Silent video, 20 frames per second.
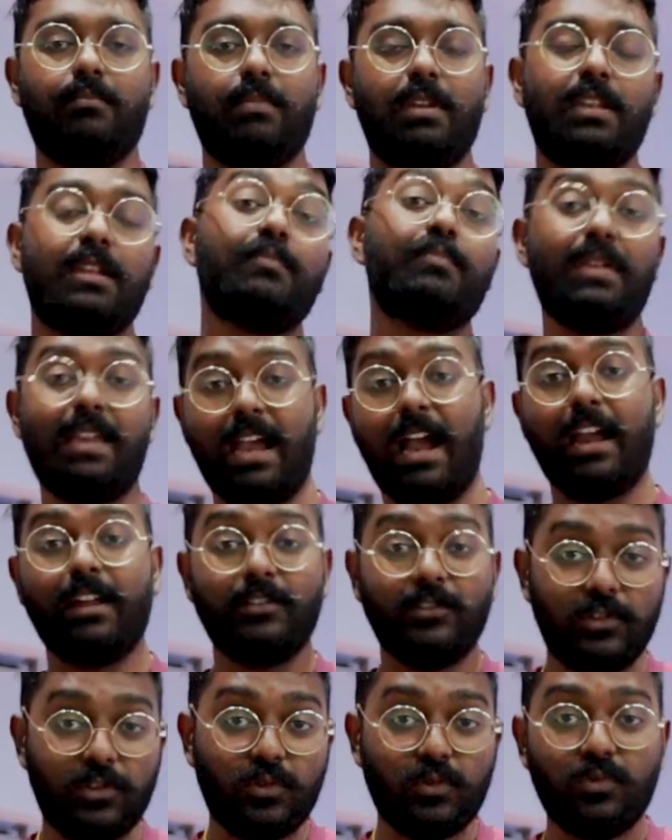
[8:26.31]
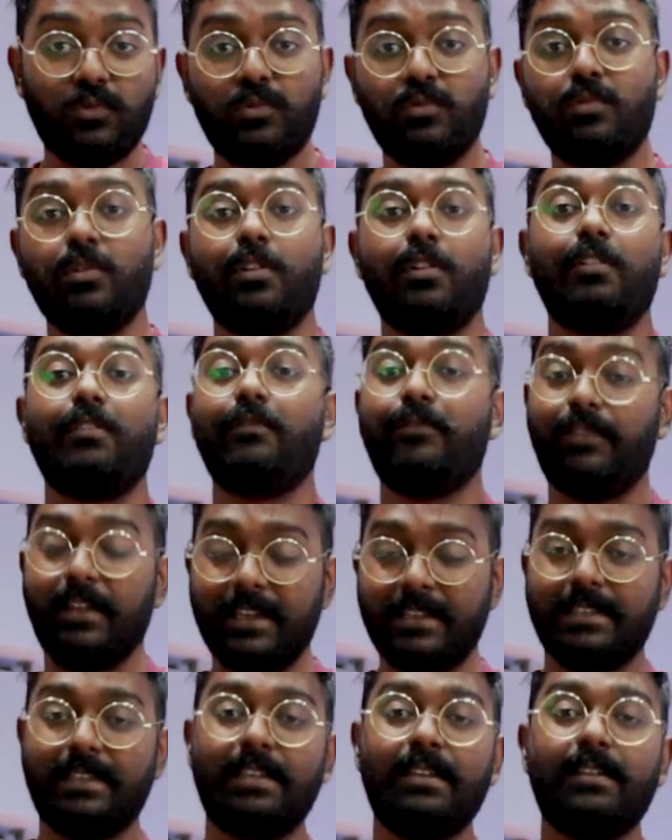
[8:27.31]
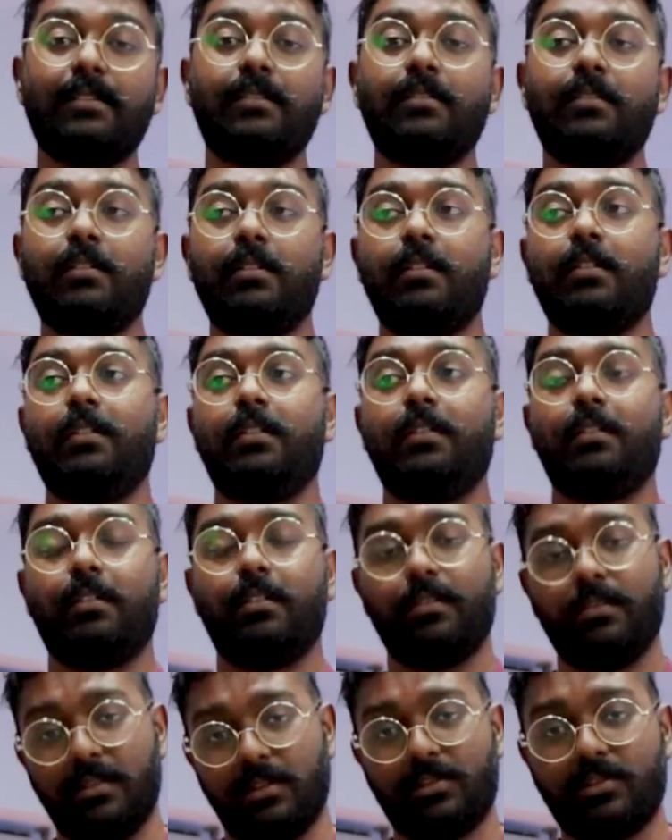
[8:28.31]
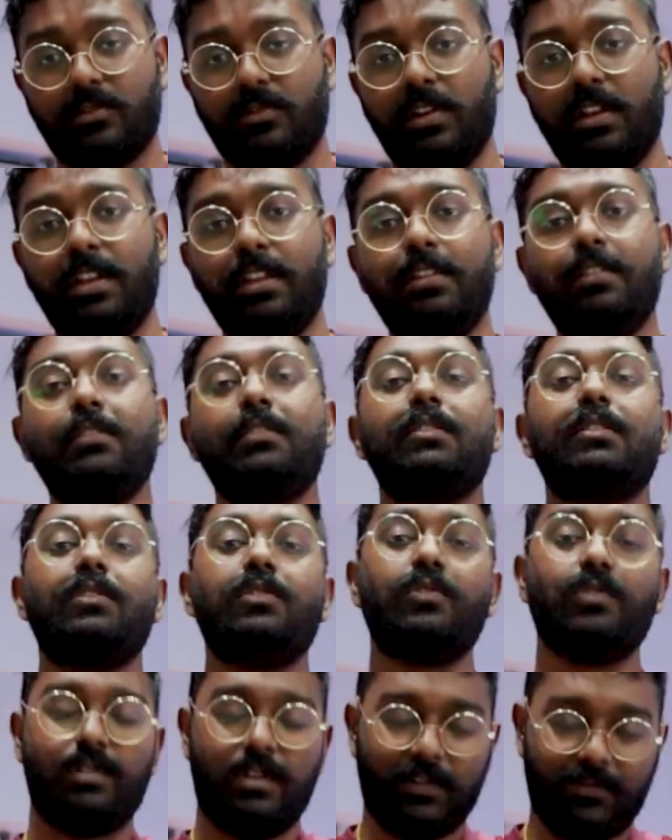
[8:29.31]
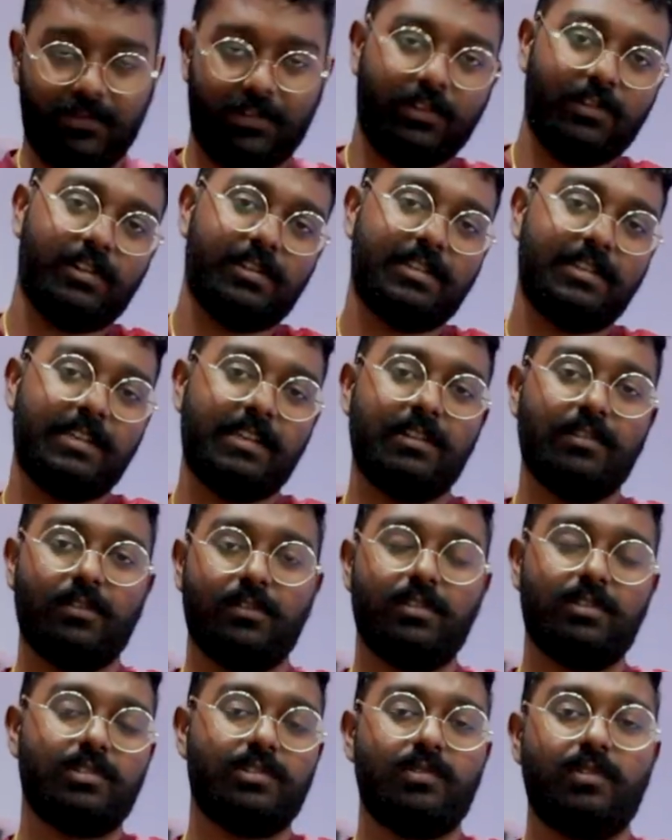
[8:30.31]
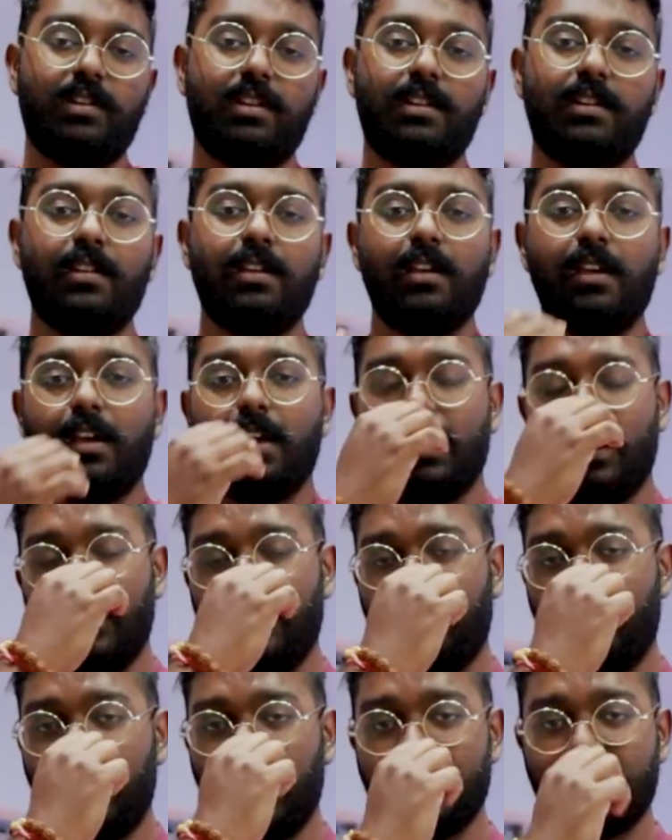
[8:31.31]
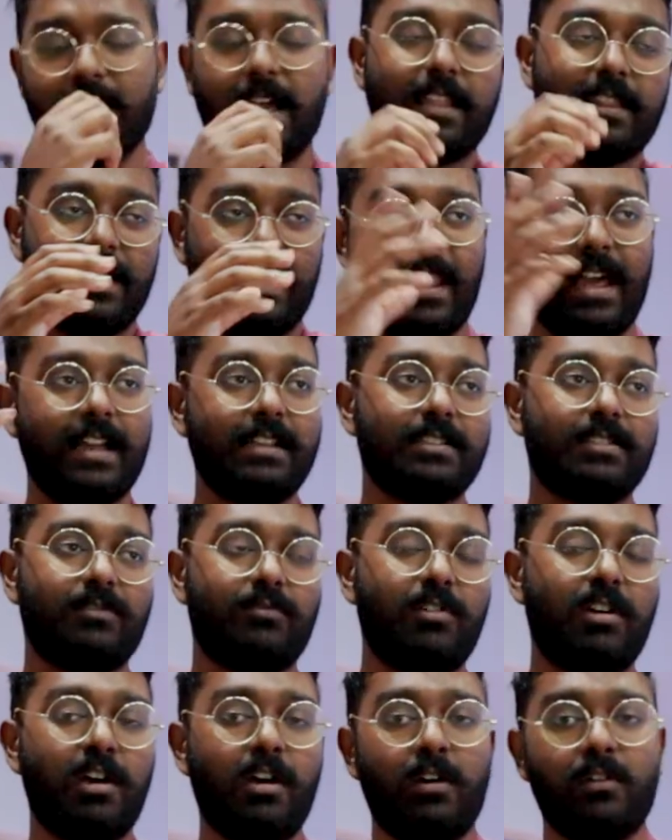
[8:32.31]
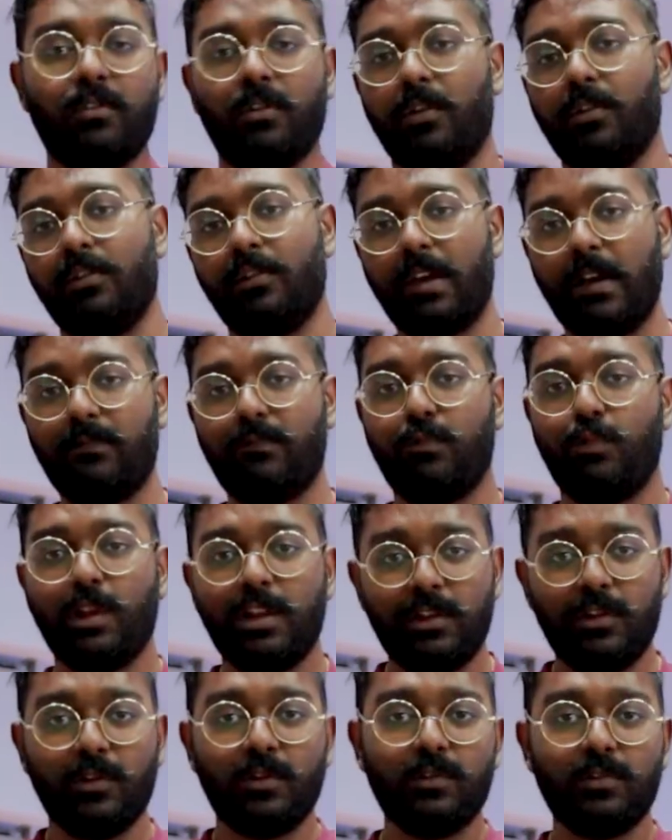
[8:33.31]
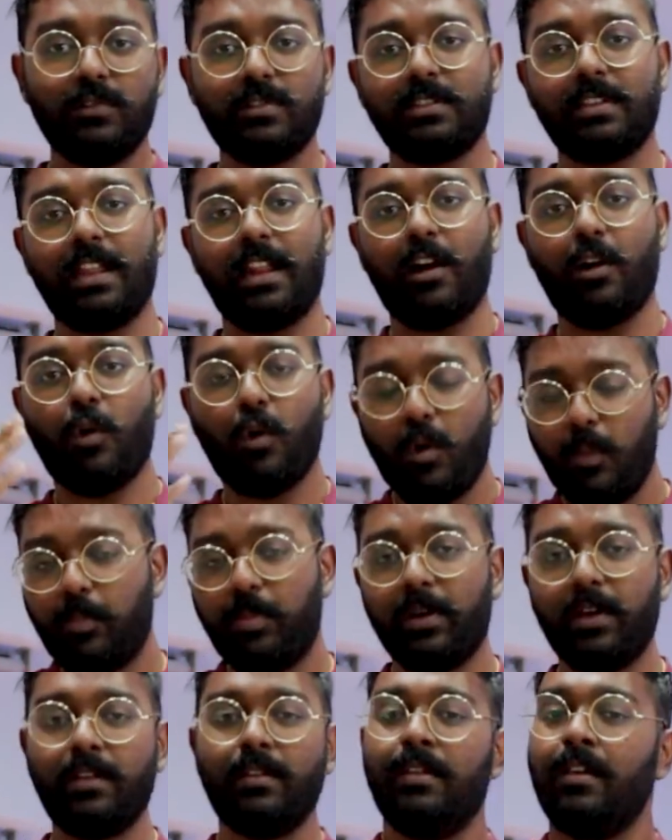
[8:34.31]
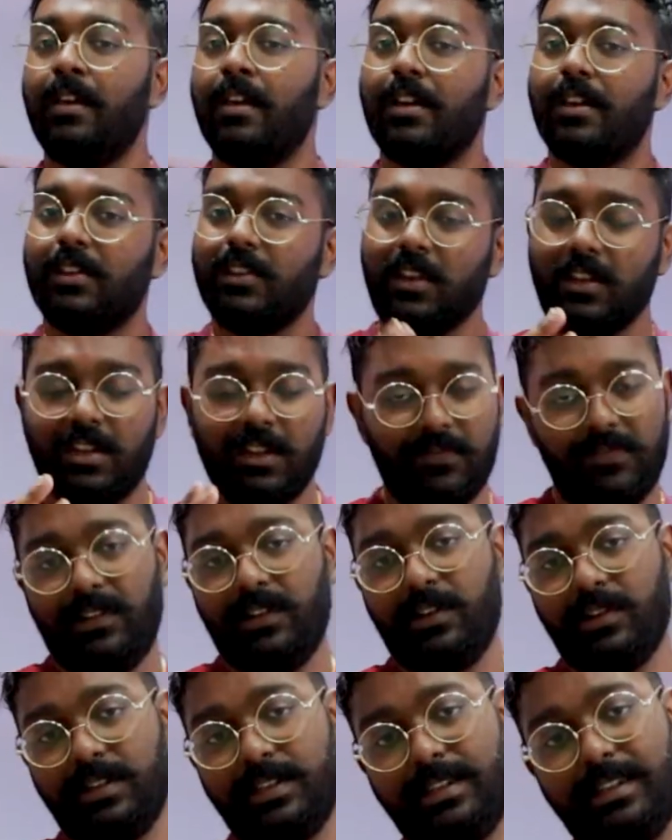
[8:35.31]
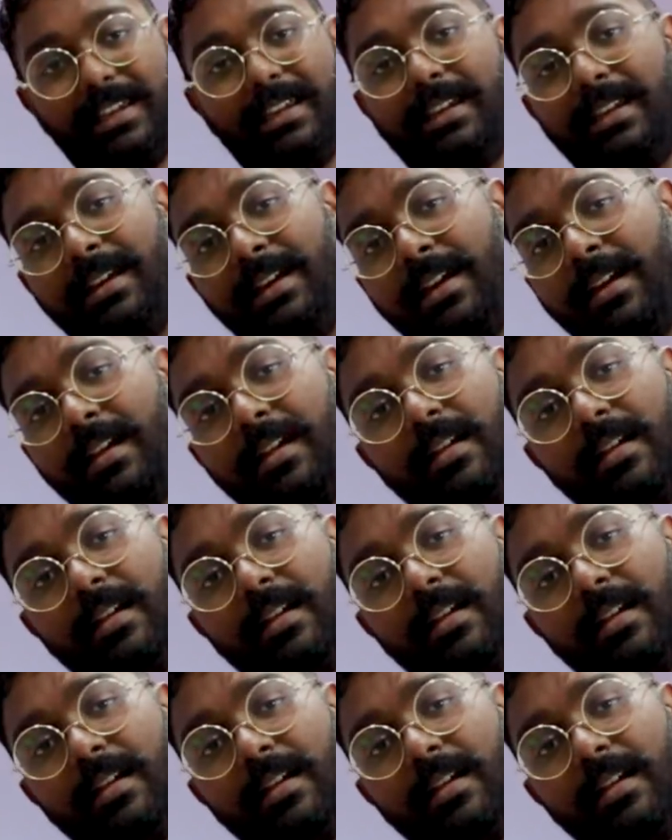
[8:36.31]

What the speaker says: meaning behind you facing the screen, you're definitely going to see it on the screen. If there's other lights around, or you have windows that are open, you're definitely going to see